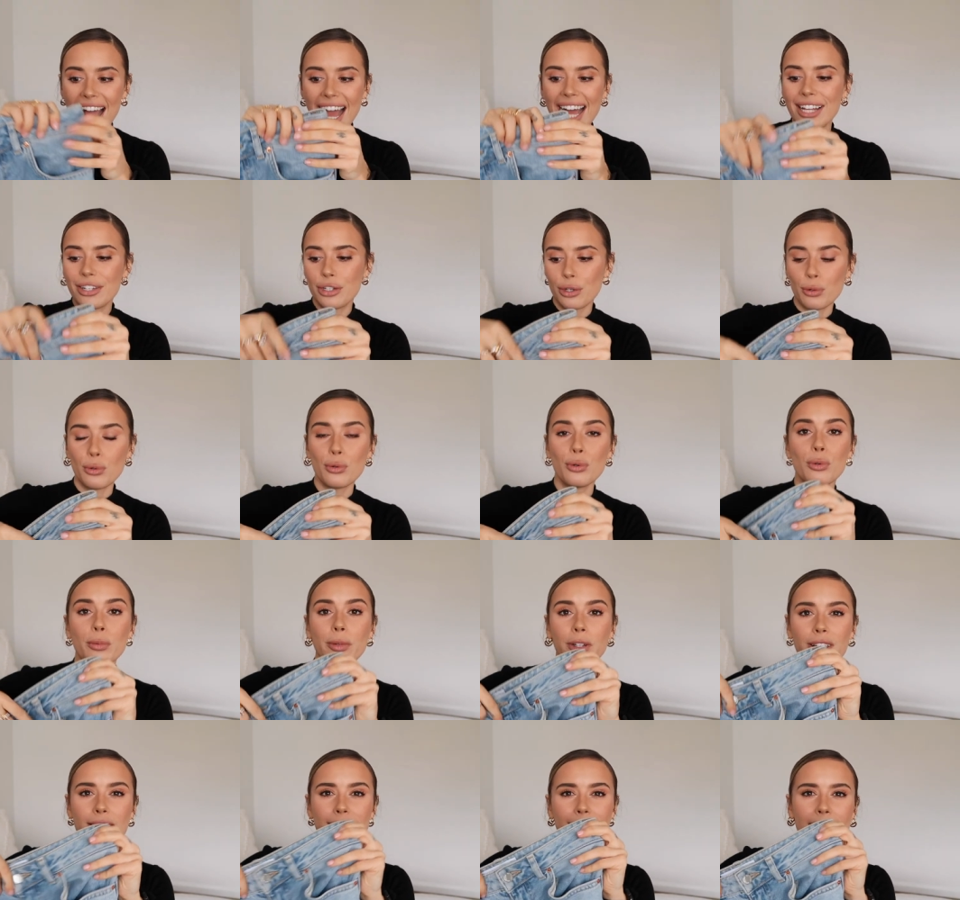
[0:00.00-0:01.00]
at all
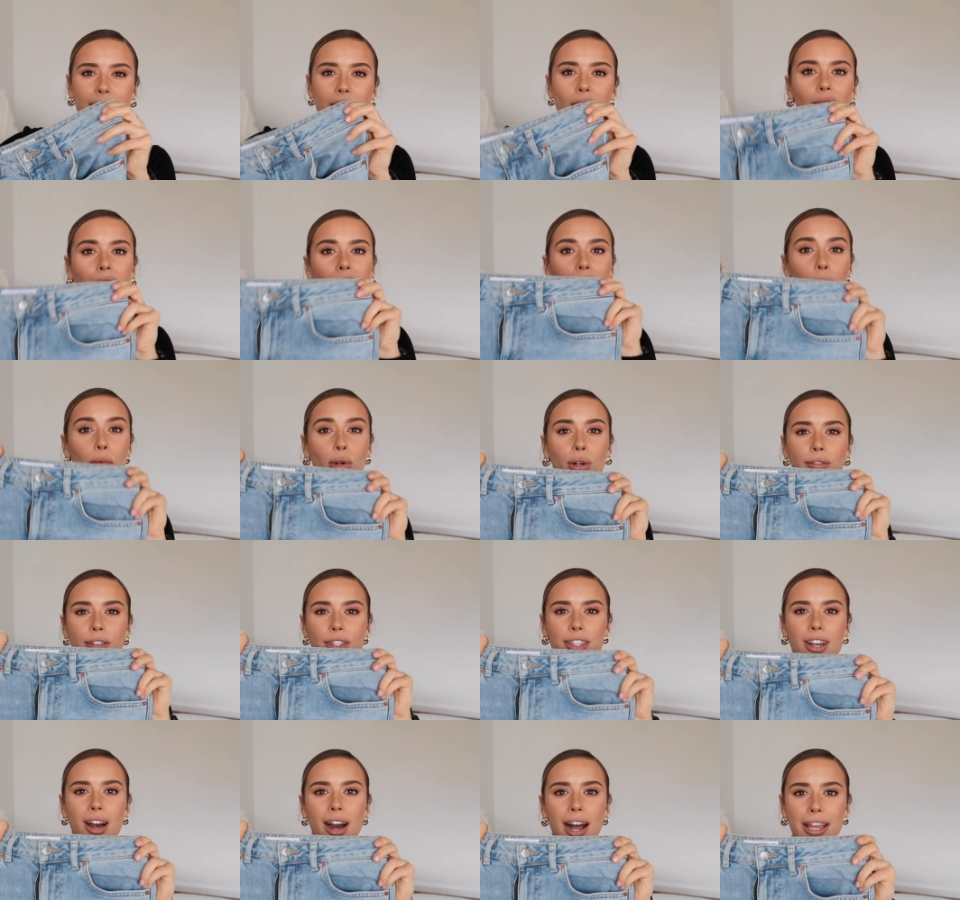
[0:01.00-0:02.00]
because they are like more of
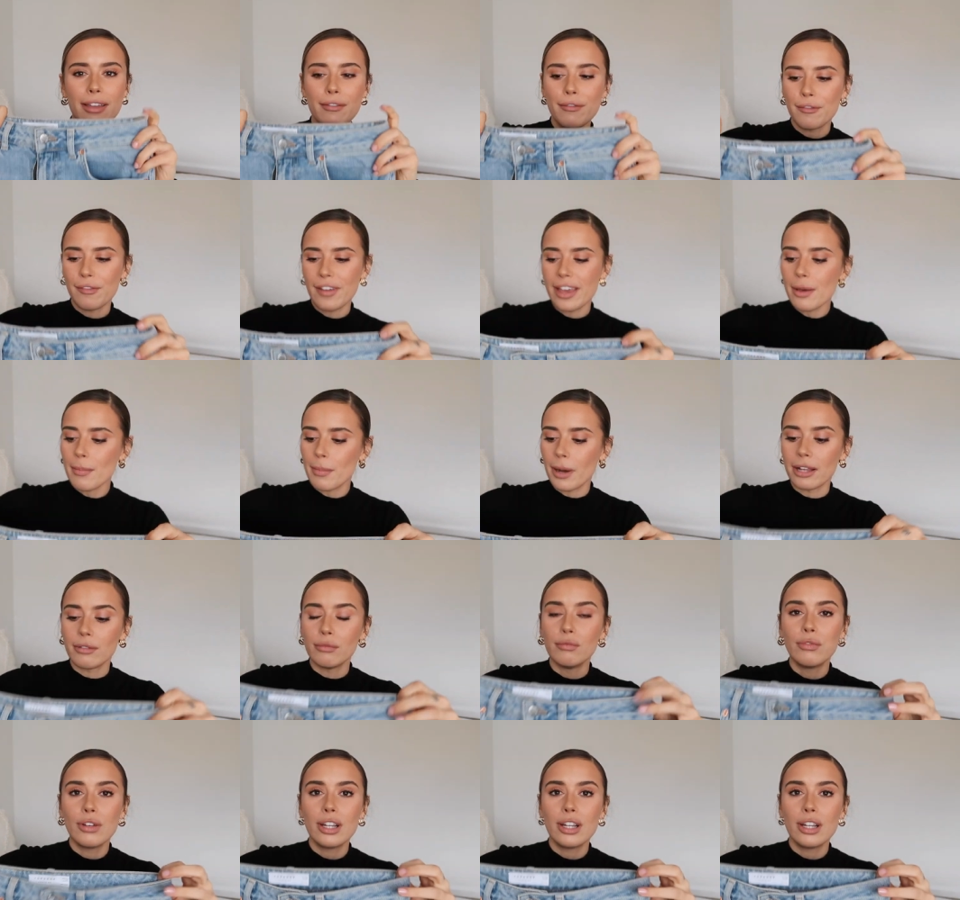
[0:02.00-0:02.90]
a tight fit but i